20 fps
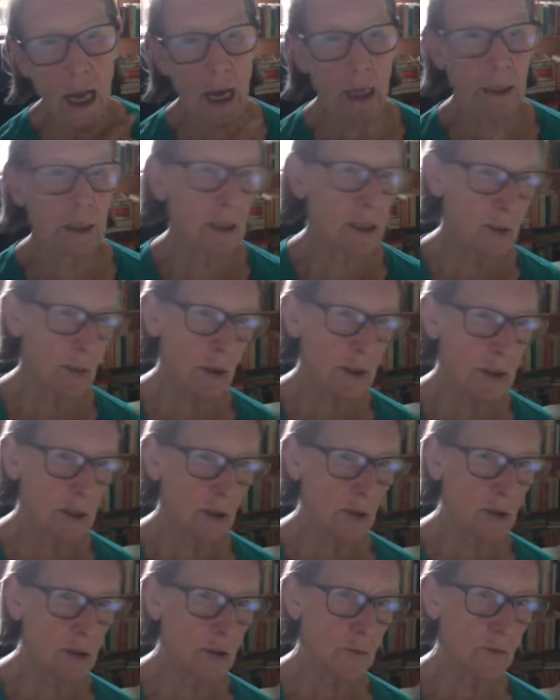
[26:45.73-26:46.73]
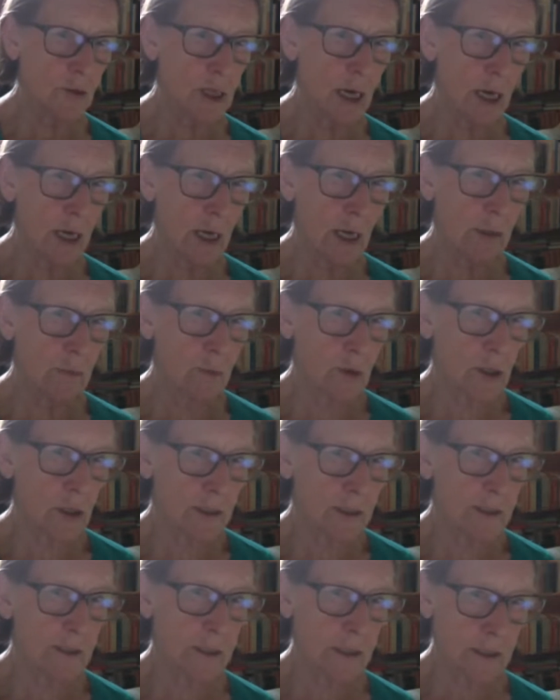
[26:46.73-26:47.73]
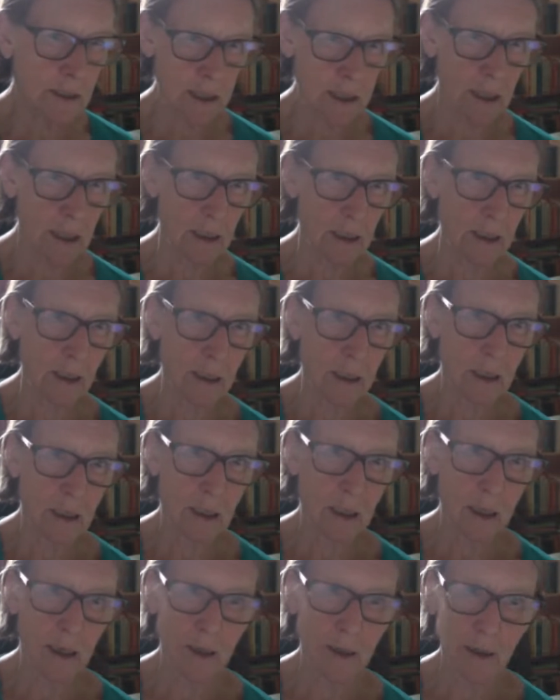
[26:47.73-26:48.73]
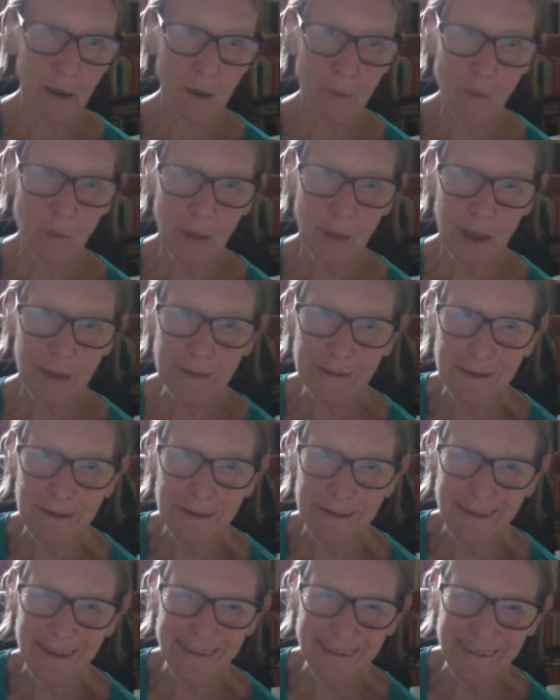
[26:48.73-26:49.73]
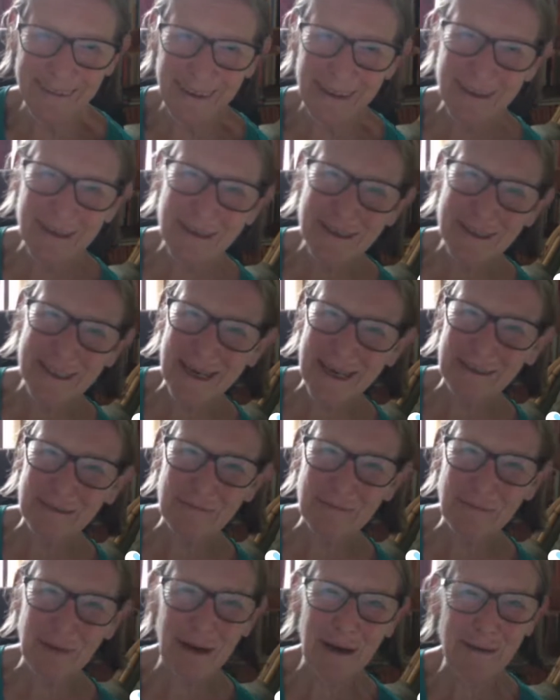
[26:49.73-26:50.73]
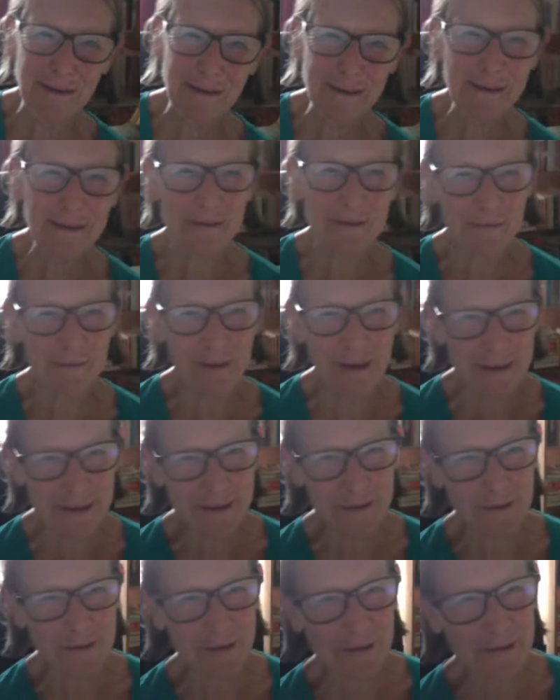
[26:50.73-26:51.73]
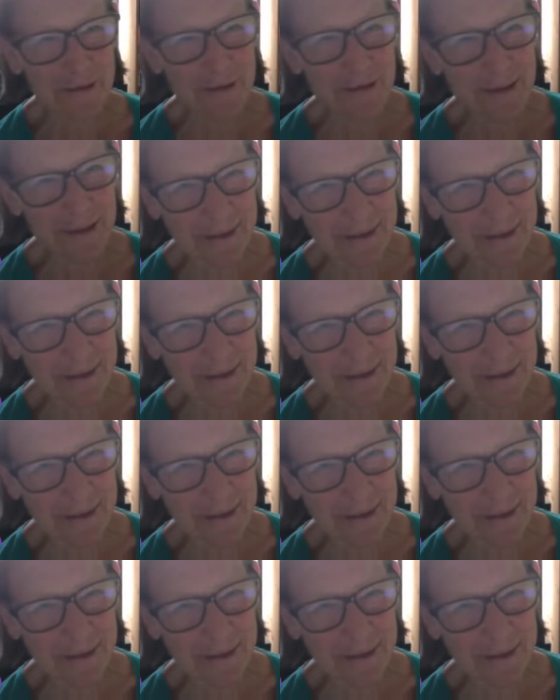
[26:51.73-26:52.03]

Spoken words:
And I spent a lot of time just sitting in hotel bars and restaurants